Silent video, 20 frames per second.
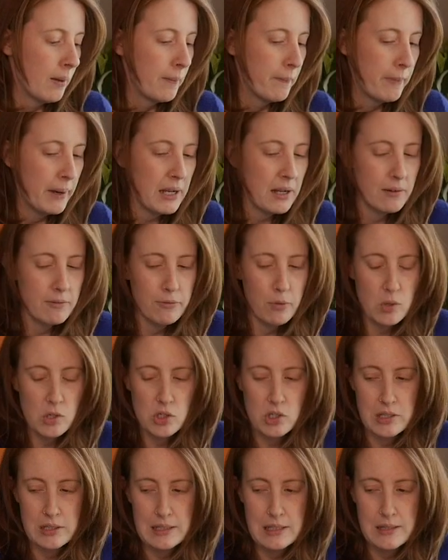But
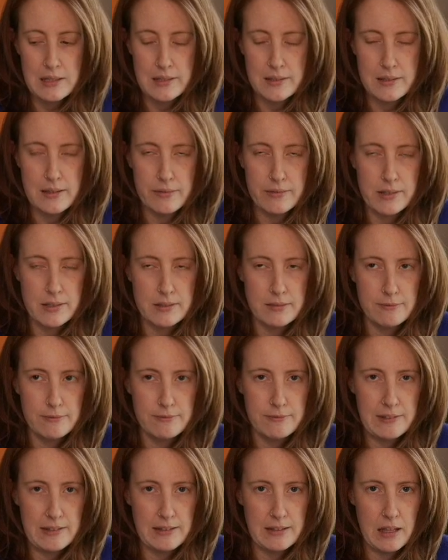unfortunately, this stuff doesn't
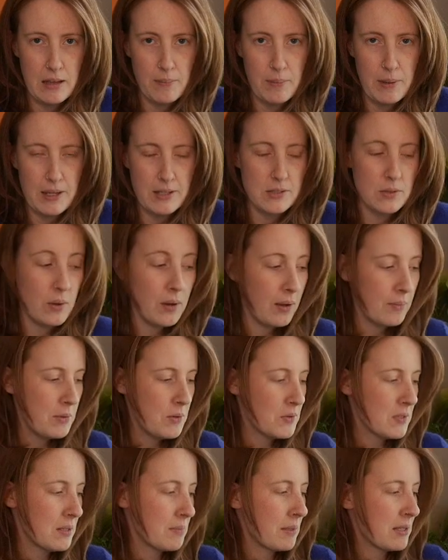fit in that bag. So I'm
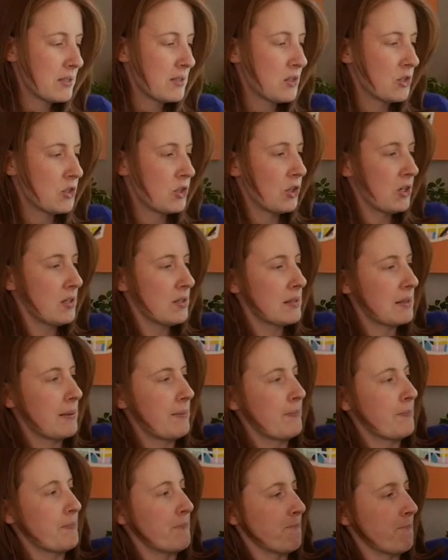using my sister's
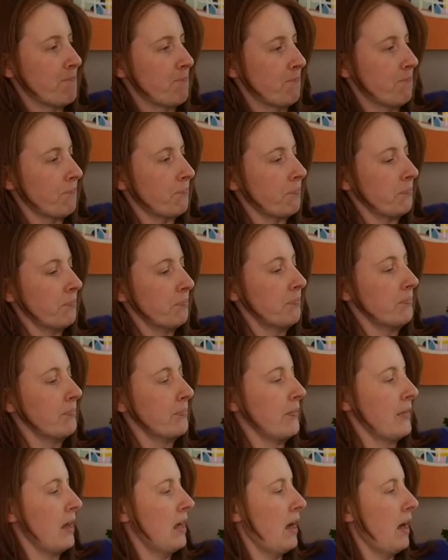
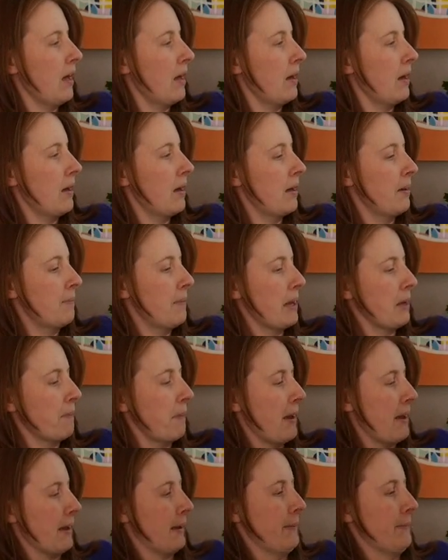neck
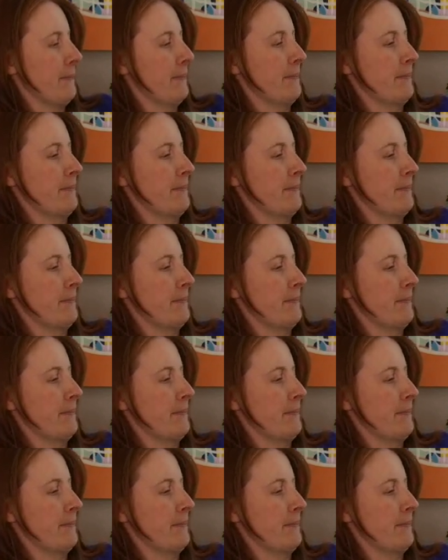bag.